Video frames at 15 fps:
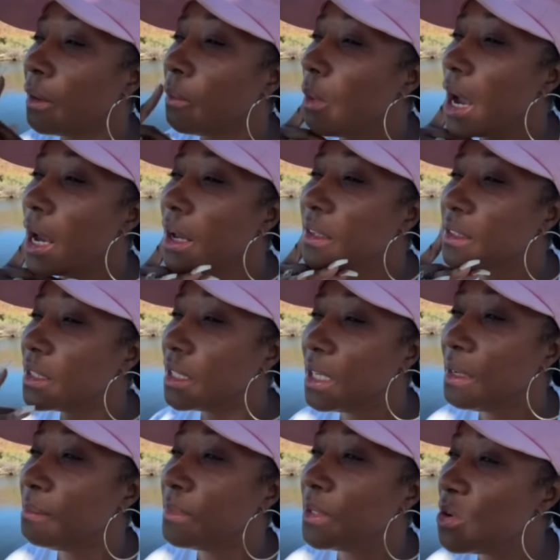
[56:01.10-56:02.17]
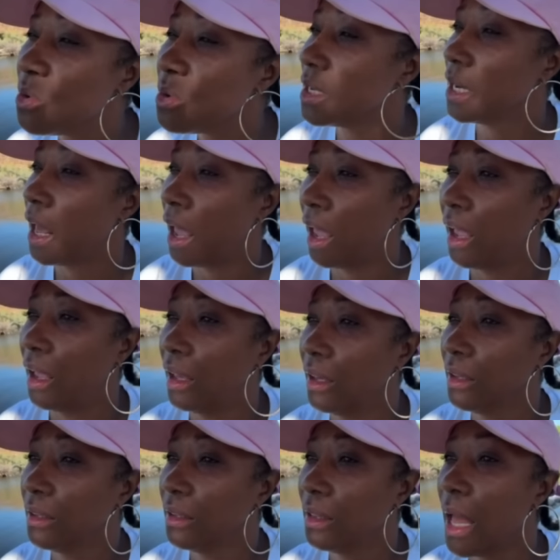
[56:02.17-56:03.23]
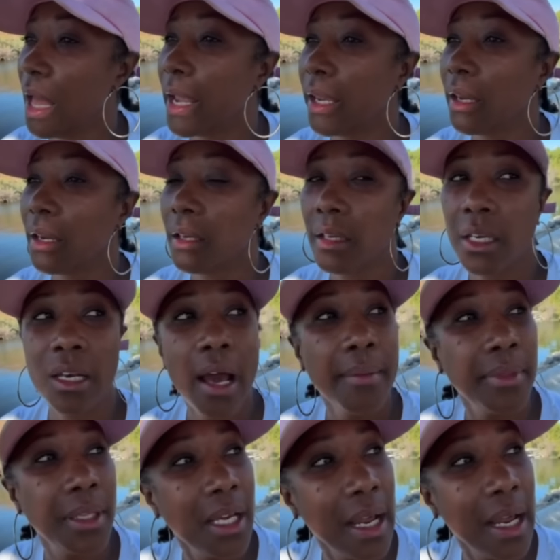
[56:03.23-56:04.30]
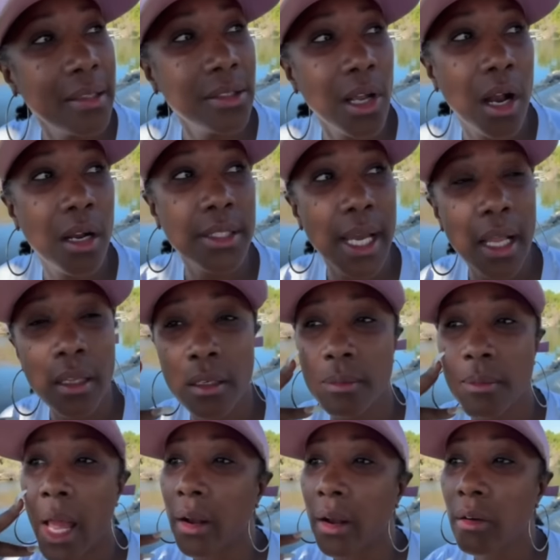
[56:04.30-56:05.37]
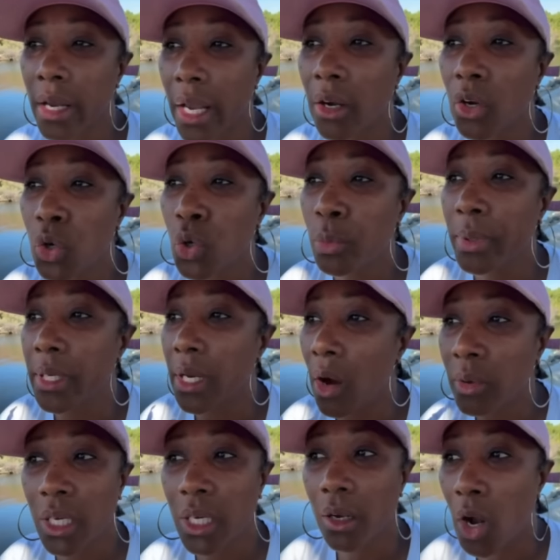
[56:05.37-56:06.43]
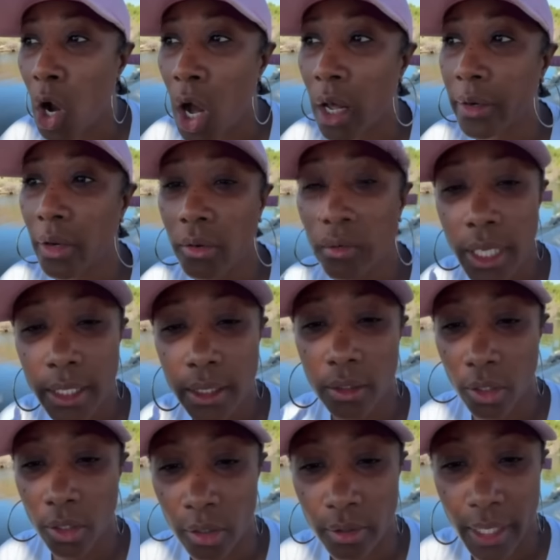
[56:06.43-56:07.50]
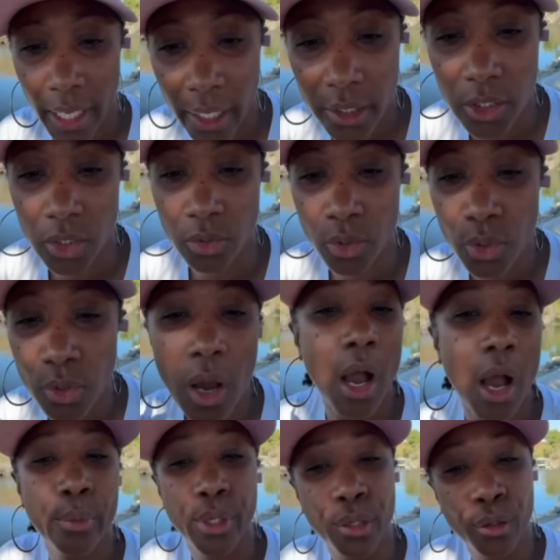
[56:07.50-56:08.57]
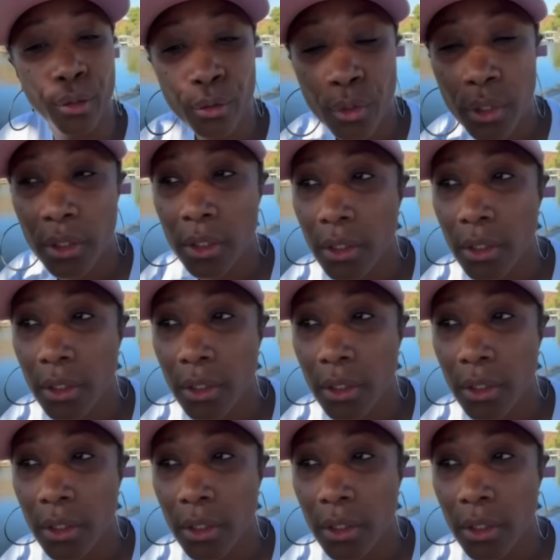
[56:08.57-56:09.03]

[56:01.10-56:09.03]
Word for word: like, why does he keep doing that? Like, and I then I start telling them like, okay, cool, but don't get caught. Don't let the girl catch you. You know how we do.